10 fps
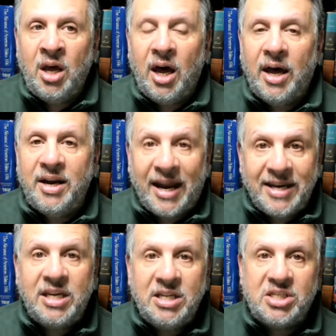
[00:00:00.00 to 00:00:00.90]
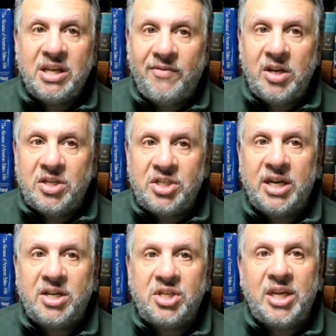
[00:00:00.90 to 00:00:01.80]

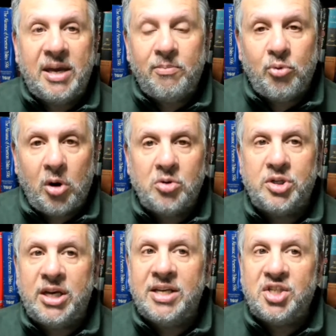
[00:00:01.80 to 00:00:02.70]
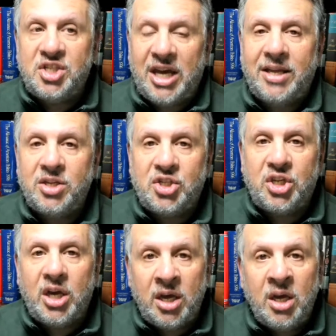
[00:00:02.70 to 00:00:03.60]
1976, D'Ambroso is sentenced
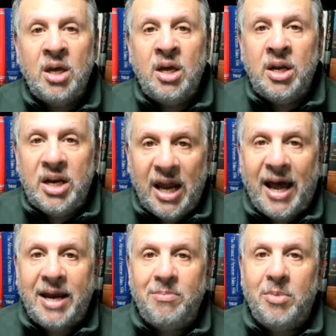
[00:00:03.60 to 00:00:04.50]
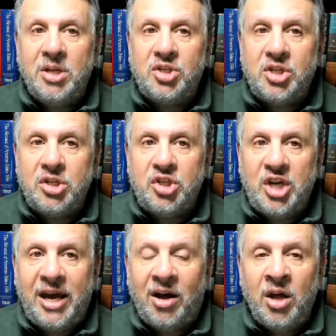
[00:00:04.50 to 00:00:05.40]
to 9 months in
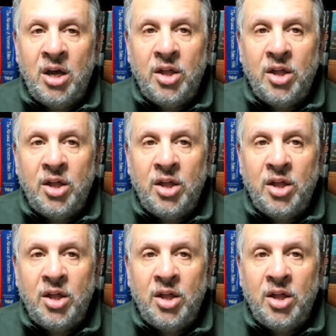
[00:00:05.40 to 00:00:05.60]
jail.